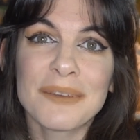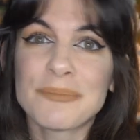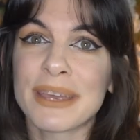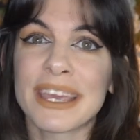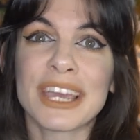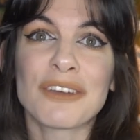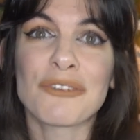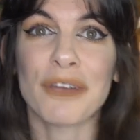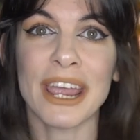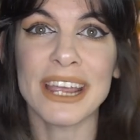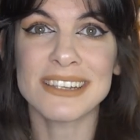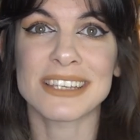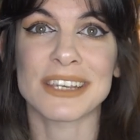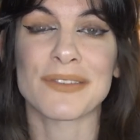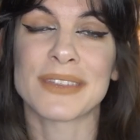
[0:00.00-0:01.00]
being
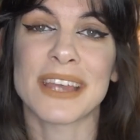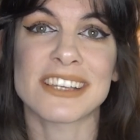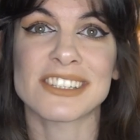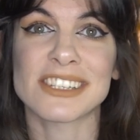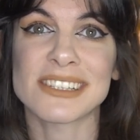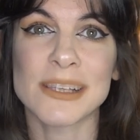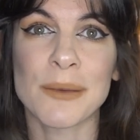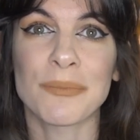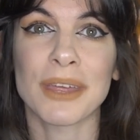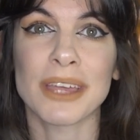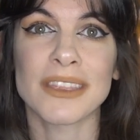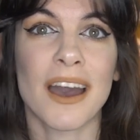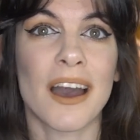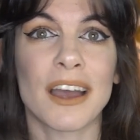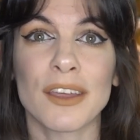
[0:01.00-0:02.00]
creative, and that's just
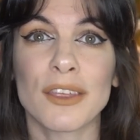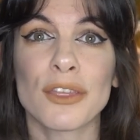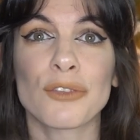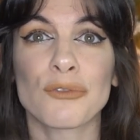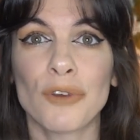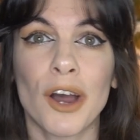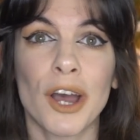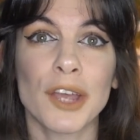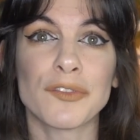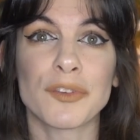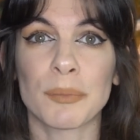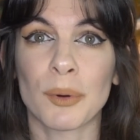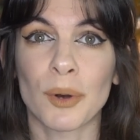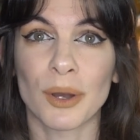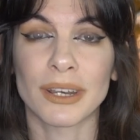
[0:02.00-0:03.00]
something that I thrive
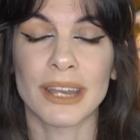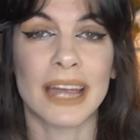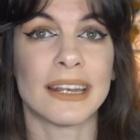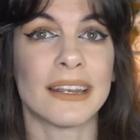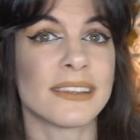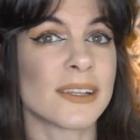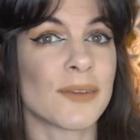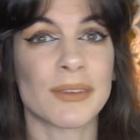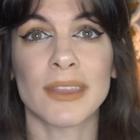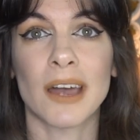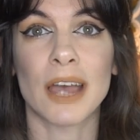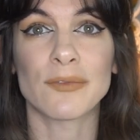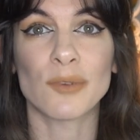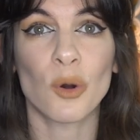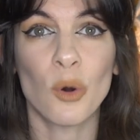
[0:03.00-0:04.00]
upon and something that
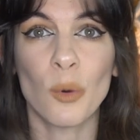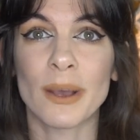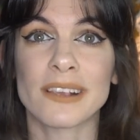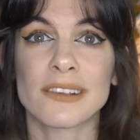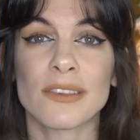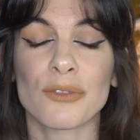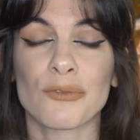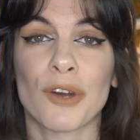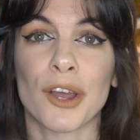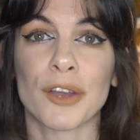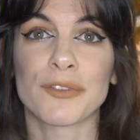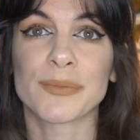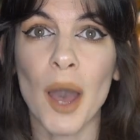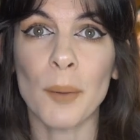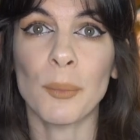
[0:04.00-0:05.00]
I've always
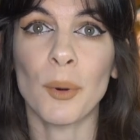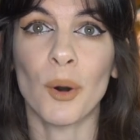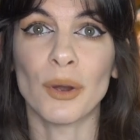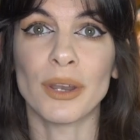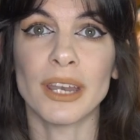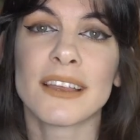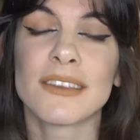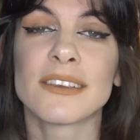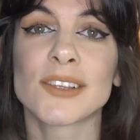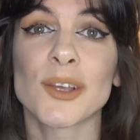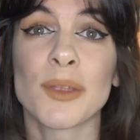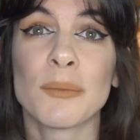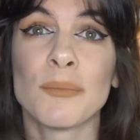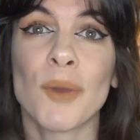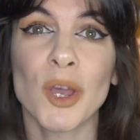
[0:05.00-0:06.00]
thrived upon. So
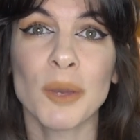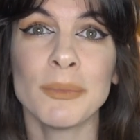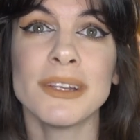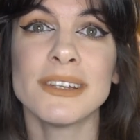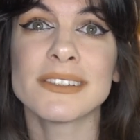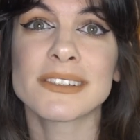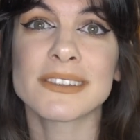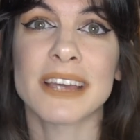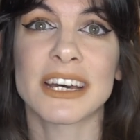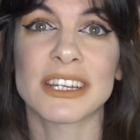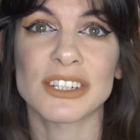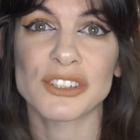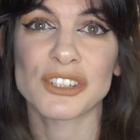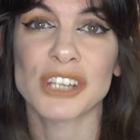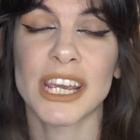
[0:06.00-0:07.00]
the moment
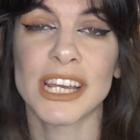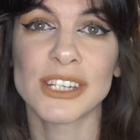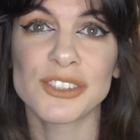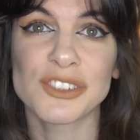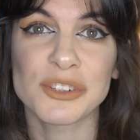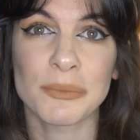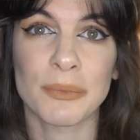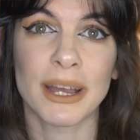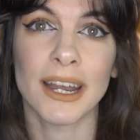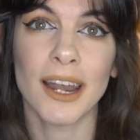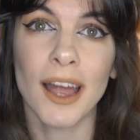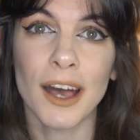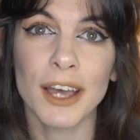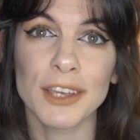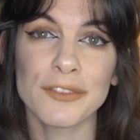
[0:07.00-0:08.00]
that changed my
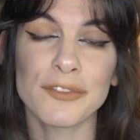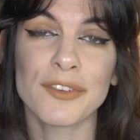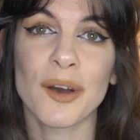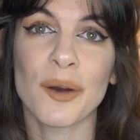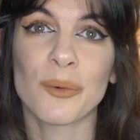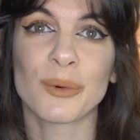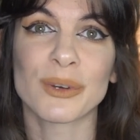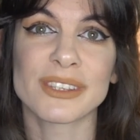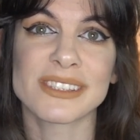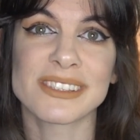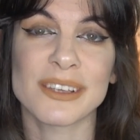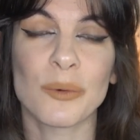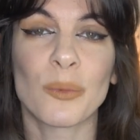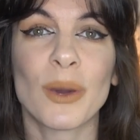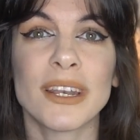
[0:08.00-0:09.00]
life was
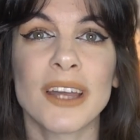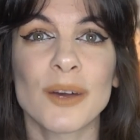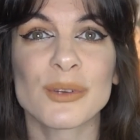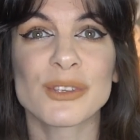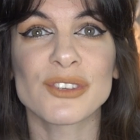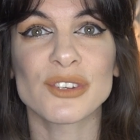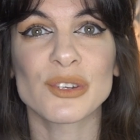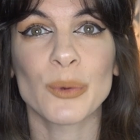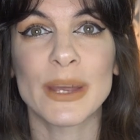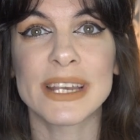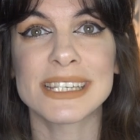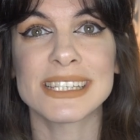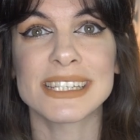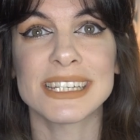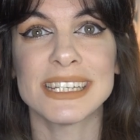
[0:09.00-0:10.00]
when I was
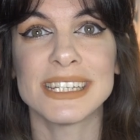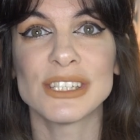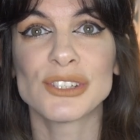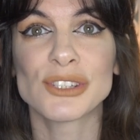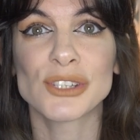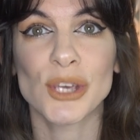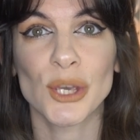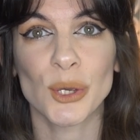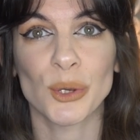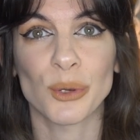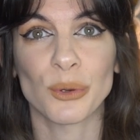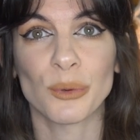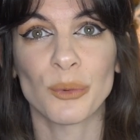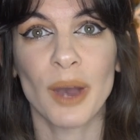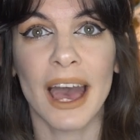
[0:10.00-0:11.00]

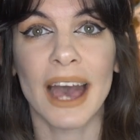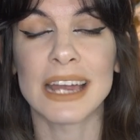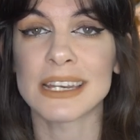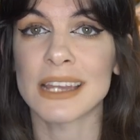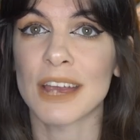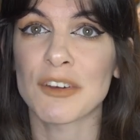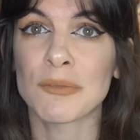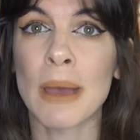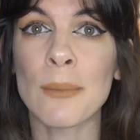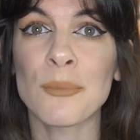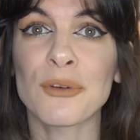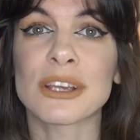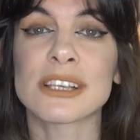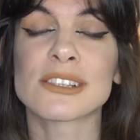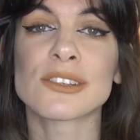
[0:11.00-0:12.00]
22, and I
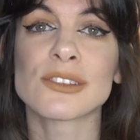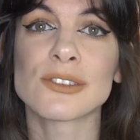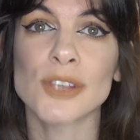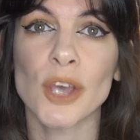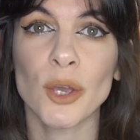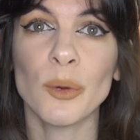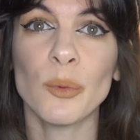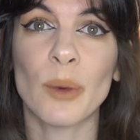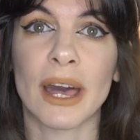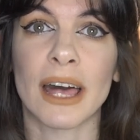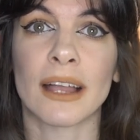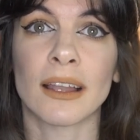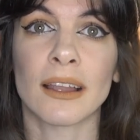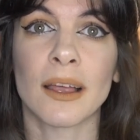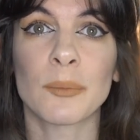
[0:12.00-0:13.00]
remember it so
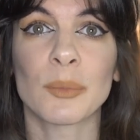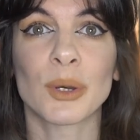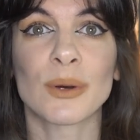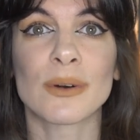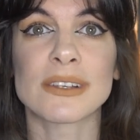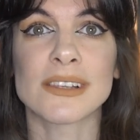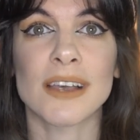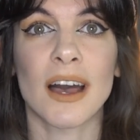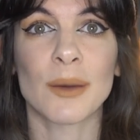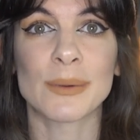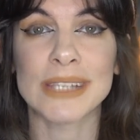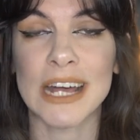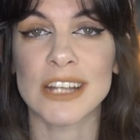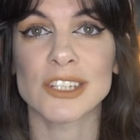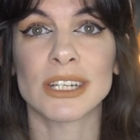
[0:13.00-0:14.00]
well because I
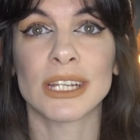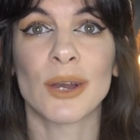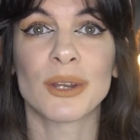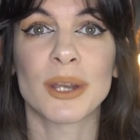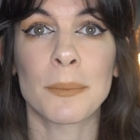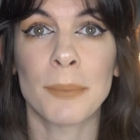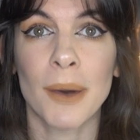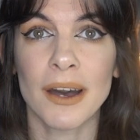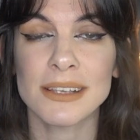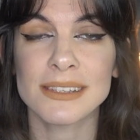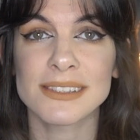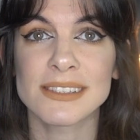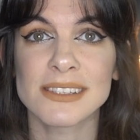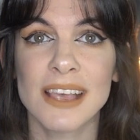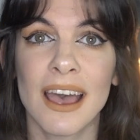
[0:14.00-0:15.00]
was actually on a
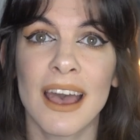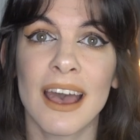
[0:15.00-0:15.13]
bus